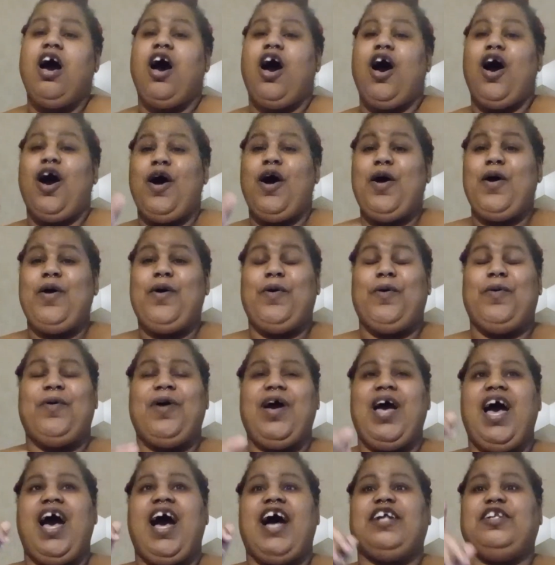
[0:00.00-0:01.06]
Oh,
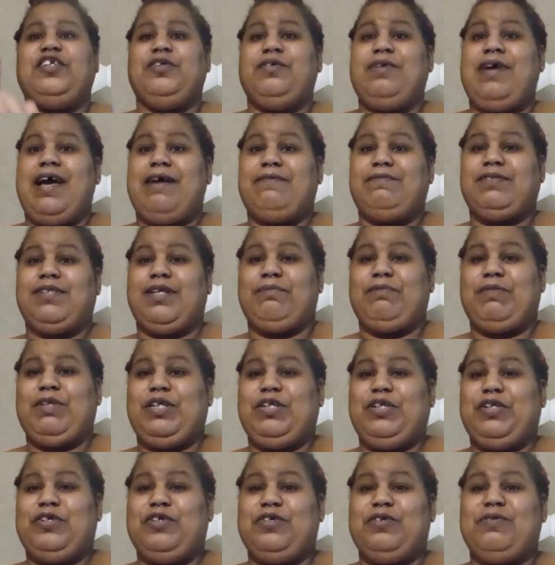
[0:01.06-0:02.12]
I do have something
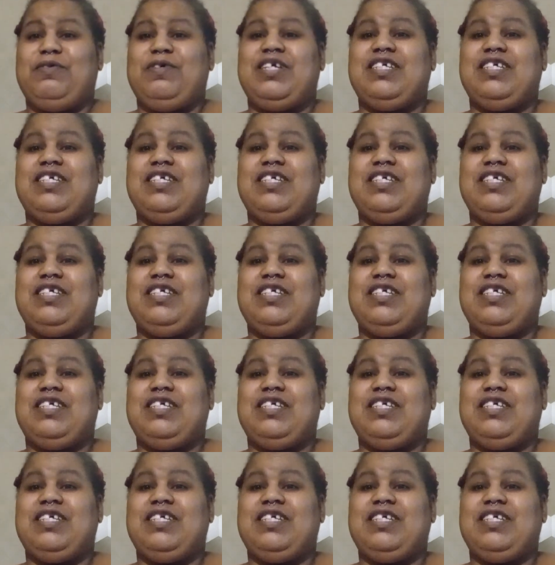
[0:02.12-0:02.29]
new.